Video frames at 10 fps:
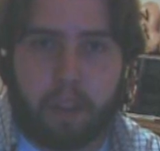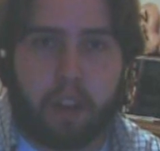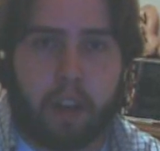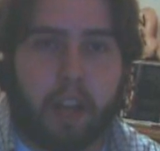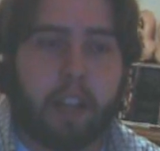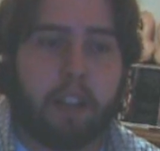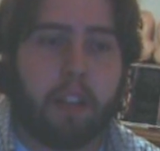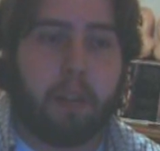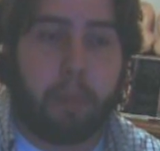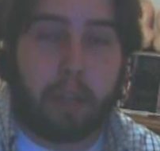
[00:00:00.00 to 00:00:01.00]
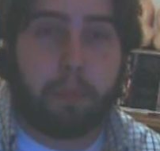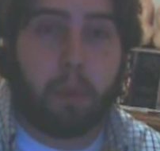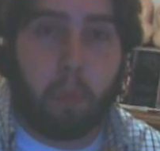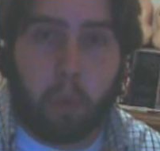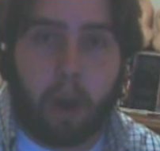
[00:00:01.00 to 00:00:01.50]
All right?
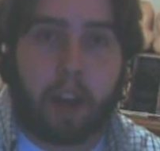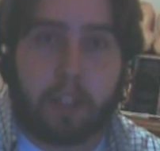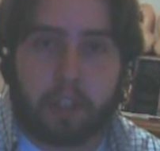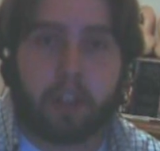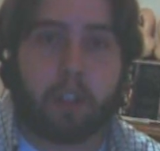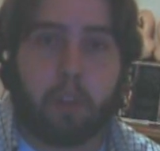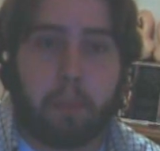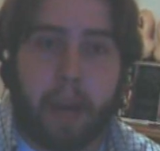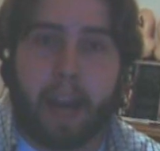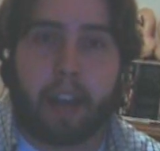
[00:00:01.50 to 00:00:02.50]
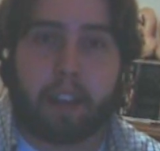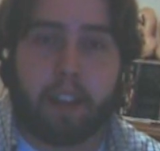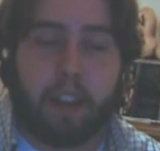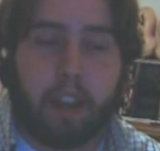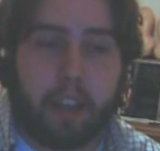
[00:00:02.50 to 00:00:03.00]
People want Jericho back,
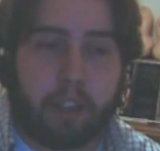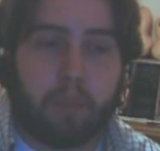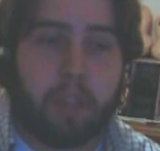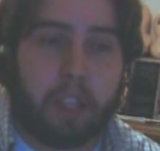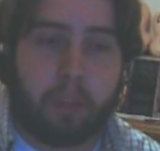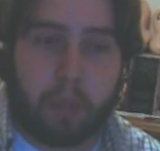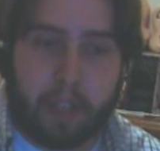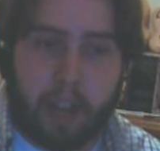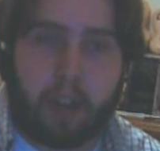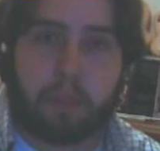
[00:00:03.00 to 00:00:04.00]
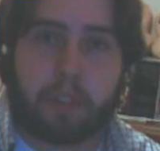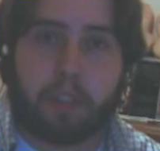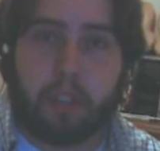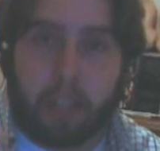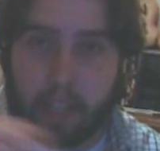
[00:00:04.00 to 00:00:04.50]
and you need to
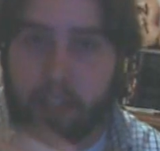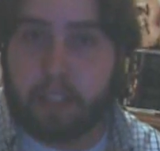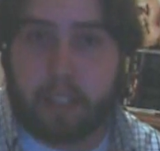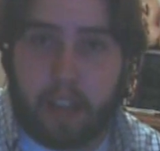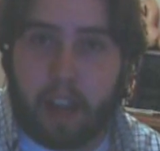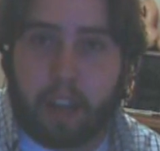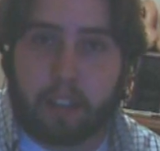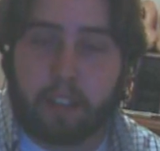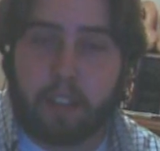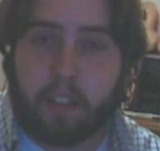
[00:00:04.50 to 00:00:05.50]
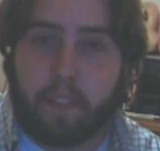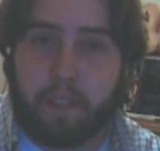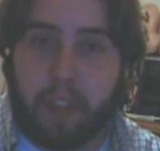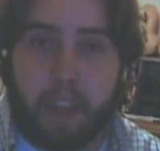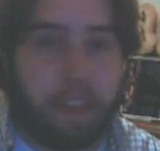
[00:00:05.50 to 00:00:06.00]
announce that he's signed,
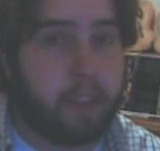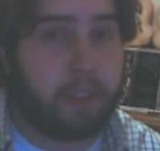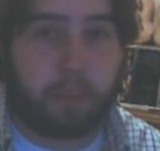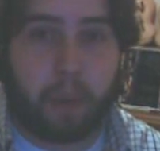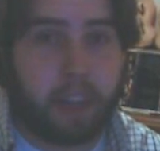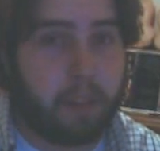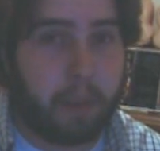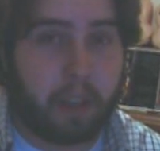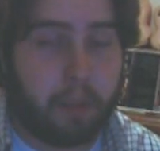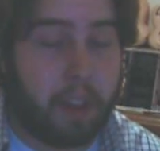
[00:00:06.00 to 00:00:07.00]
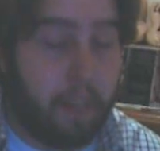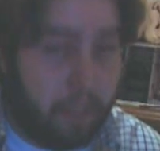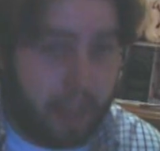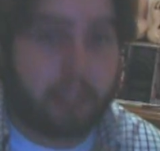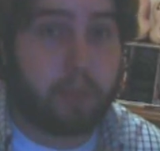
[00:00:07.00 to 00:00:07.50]
and they're just waiting to bring him in.
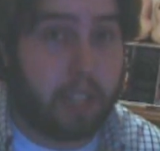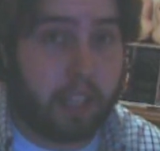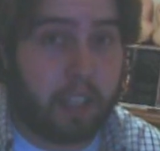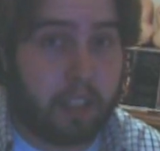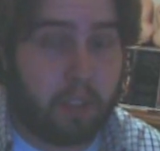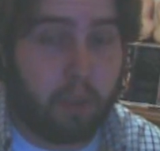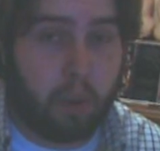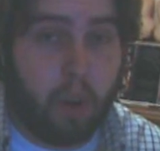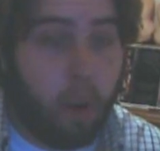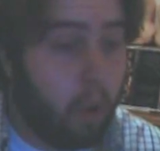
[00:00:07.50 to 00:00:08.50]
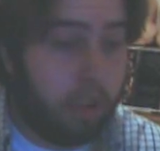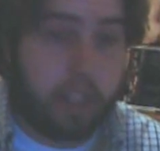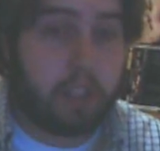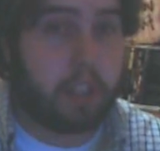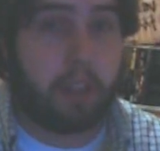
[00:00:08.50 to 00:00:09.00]
That's what they need to do. Or
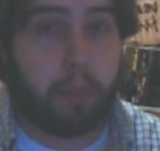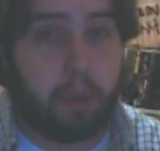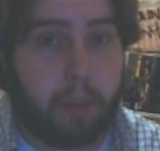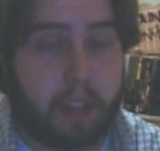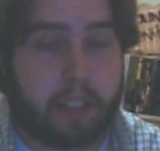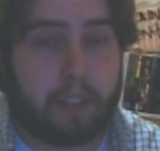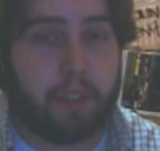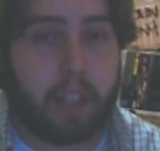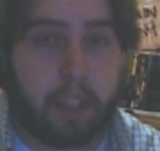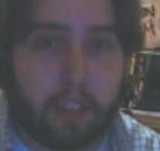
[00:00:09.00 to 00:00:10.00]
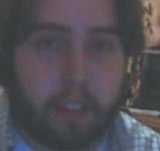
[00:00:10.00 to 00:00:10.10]
they just need to put him on TV.